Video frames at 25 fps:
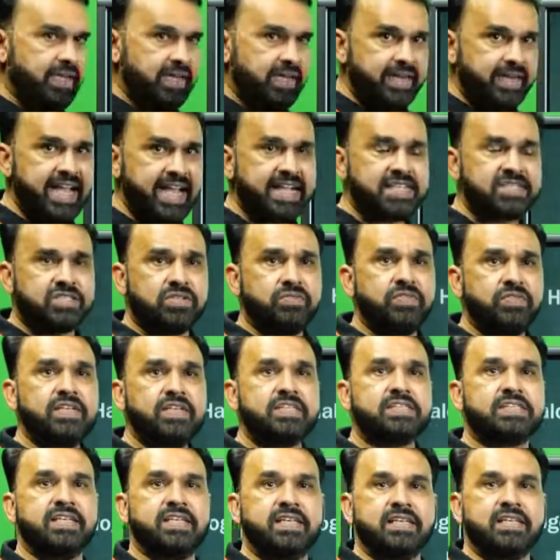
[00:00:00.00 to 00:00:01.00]
Next, we
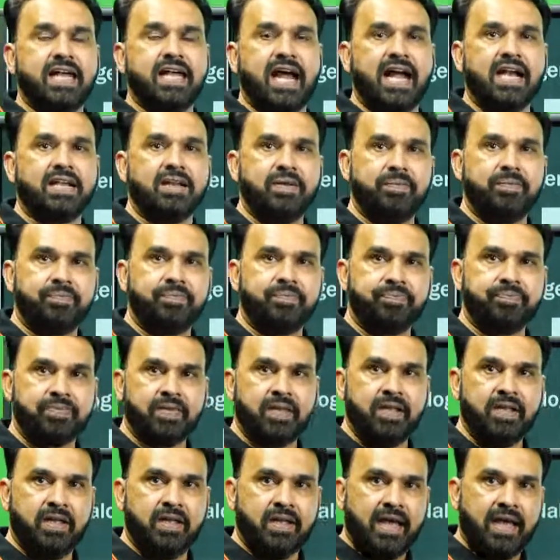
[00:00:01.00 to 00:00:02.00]
see that
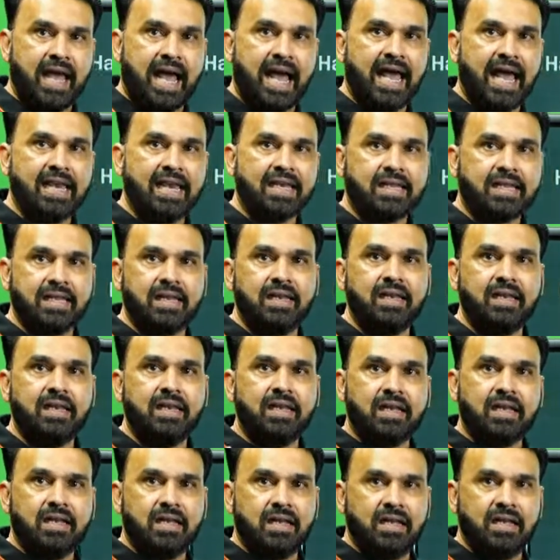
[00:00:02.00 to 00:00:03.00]
alkyl
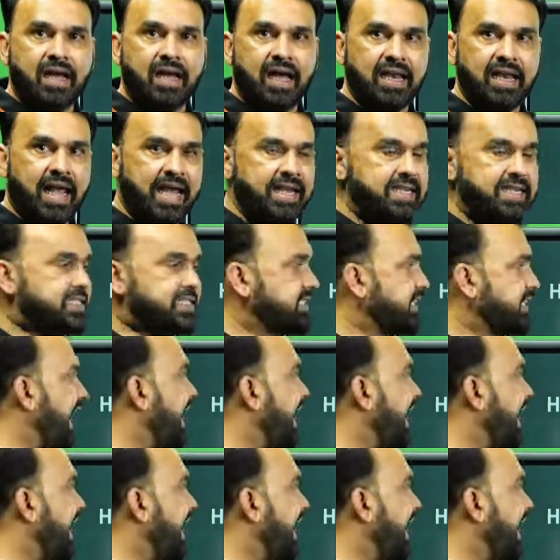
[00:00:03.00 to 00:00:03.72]
halides